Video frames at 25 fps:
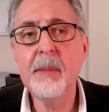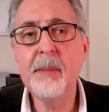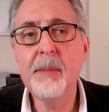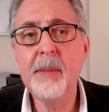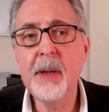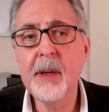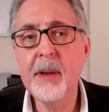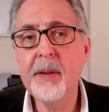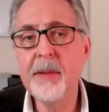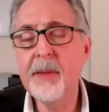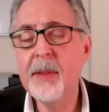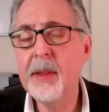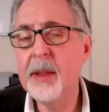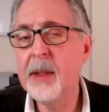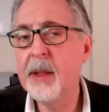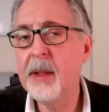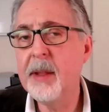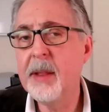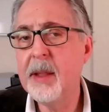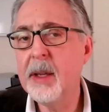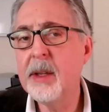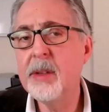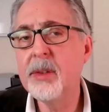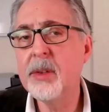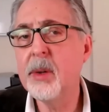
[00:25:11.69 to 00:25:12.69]
But if
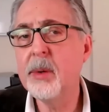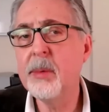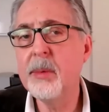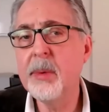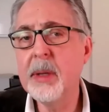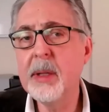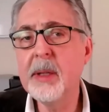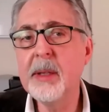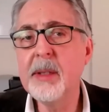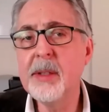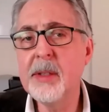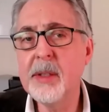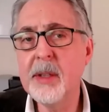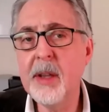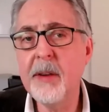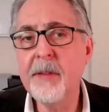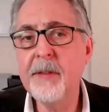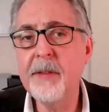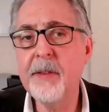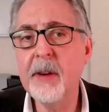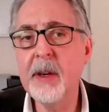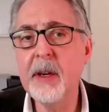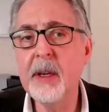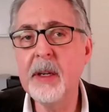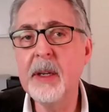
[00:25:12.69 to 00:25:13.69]
things are really
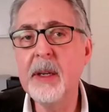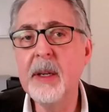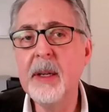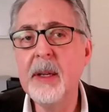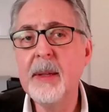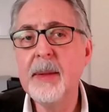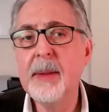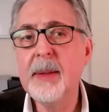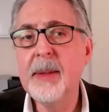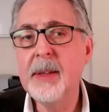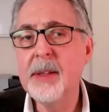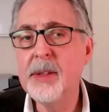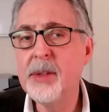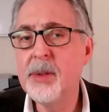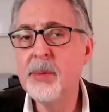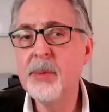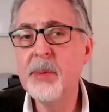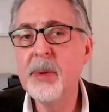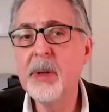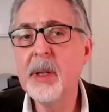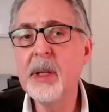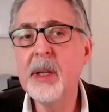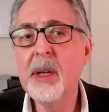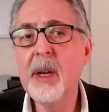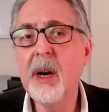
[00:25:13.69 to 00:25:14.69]
suffering, it's
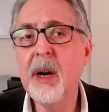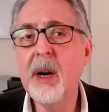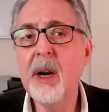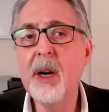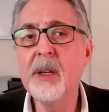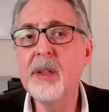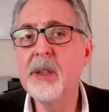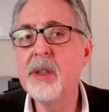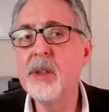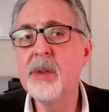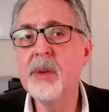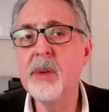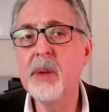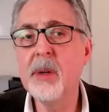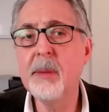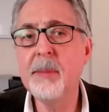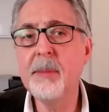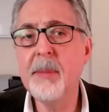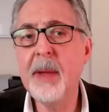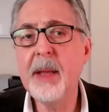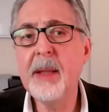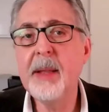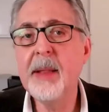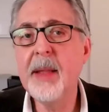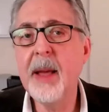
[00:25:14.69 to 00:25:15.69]
really hard to sort of
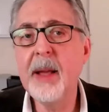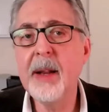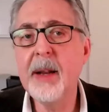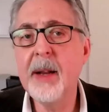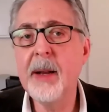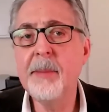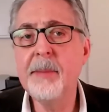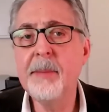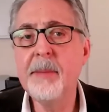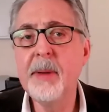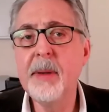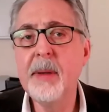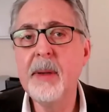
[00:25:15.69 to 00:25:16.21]
make that up,